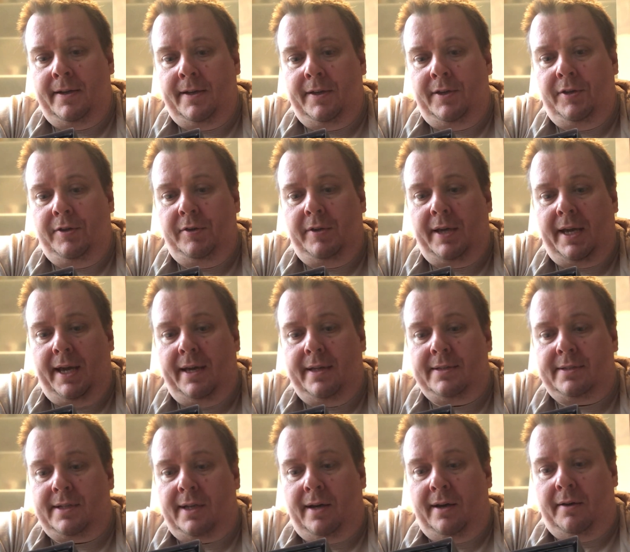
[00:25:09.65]
you
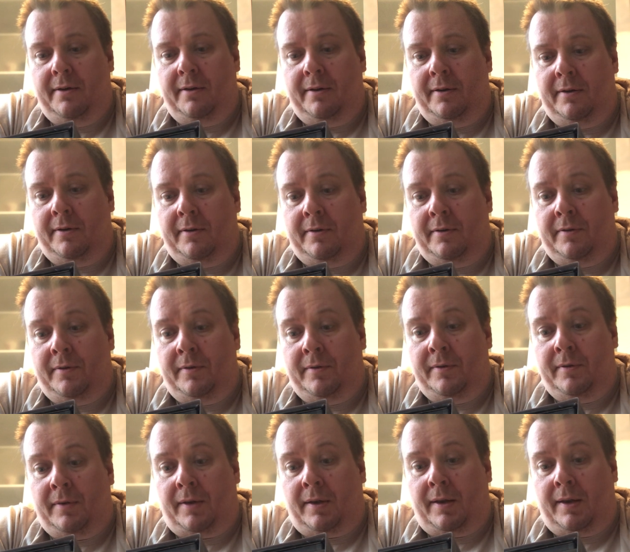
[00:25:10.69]
get a
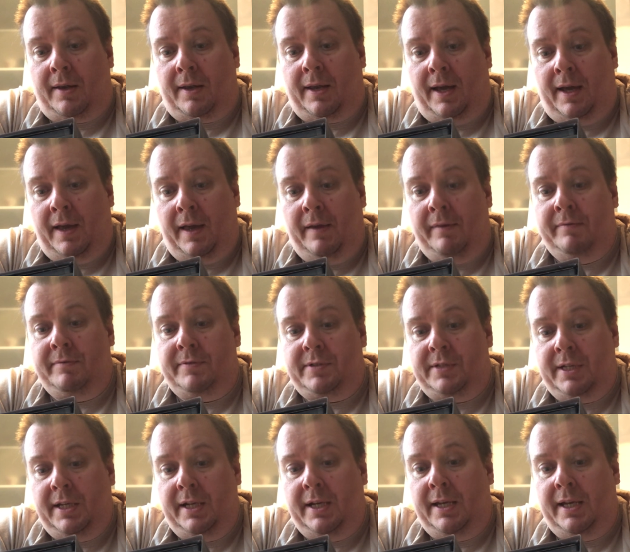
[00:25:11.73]
live
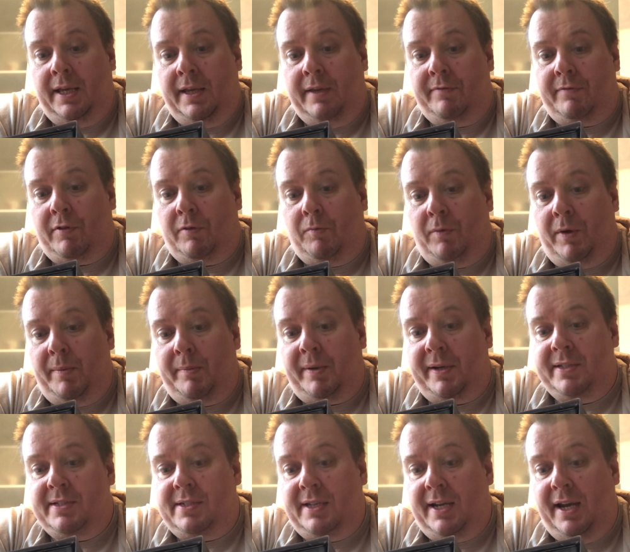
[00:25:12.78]
CD from
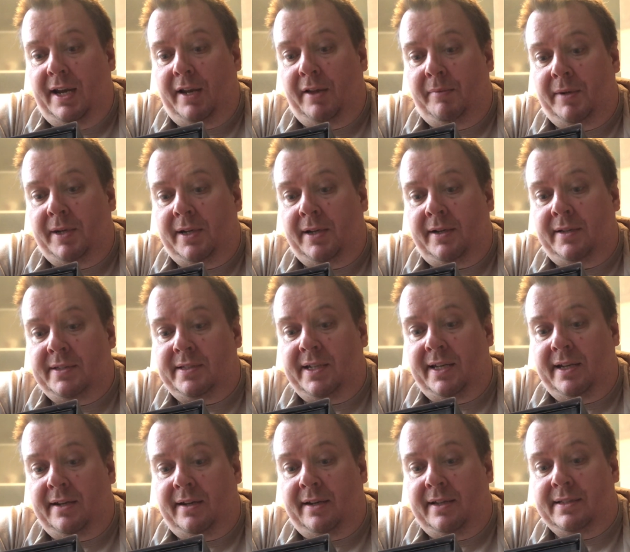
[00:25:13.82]
Wembley Stadium in
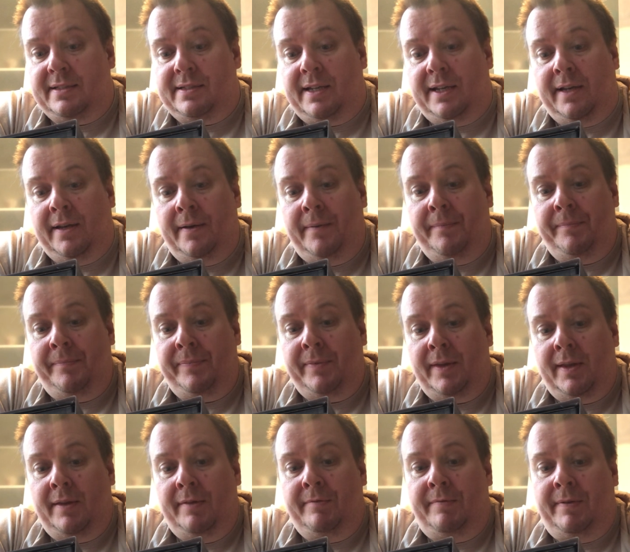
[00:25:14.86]
1990.
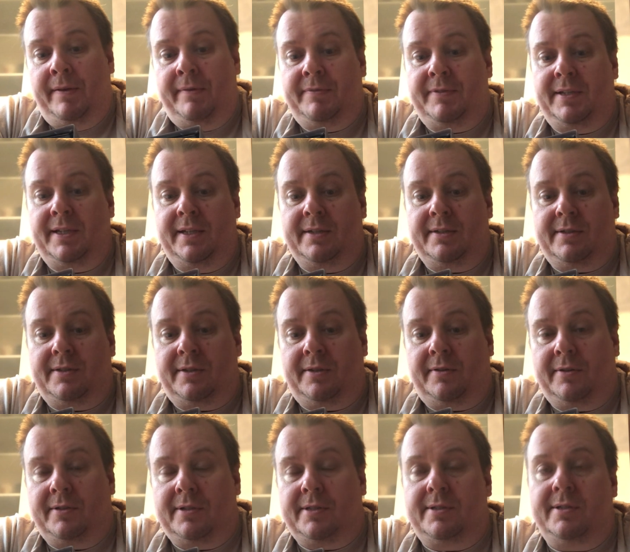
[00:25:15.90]
15
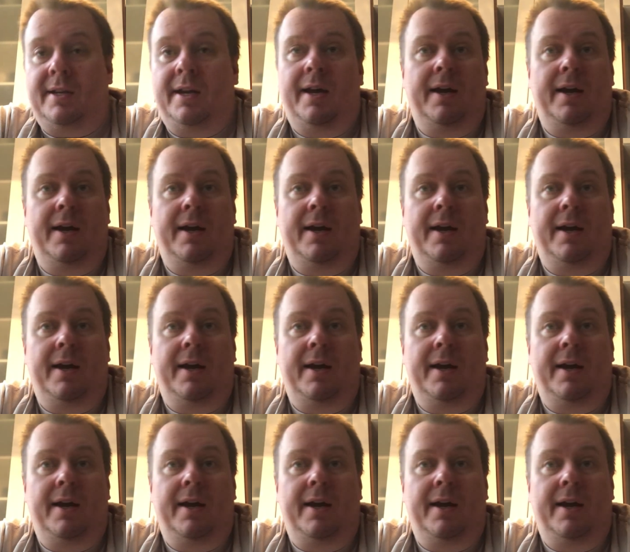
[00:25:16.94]
songs.